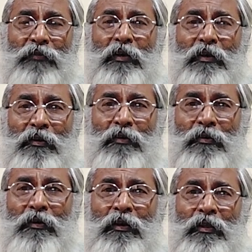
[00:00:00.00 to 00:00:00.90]
You
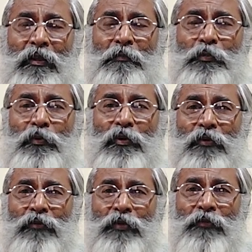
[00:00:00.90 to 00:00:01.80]
know, the beauty
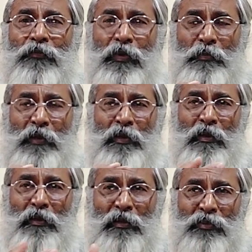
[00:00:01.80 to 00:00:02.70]
of the
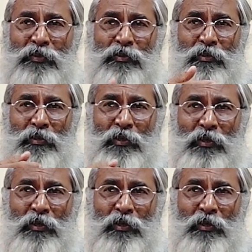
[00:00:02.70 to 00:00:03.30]
female is